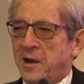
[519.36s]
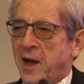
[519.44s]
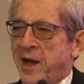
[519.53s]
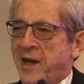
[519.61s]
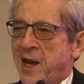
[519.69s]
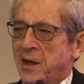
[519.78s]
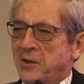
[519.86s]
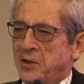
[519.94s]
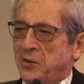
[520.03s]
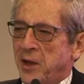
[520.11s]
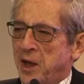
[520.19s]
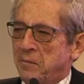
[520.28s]
I can't
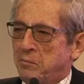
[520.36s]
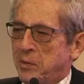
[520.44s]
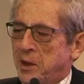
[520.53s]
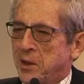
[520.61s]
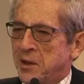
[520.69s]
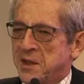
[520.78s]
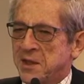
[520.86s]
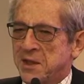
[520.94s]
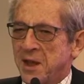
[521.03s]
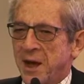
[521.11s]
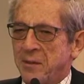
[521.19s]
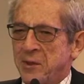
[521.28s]
do that
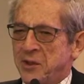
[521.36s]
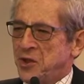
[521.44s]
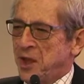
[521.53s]
because I'm in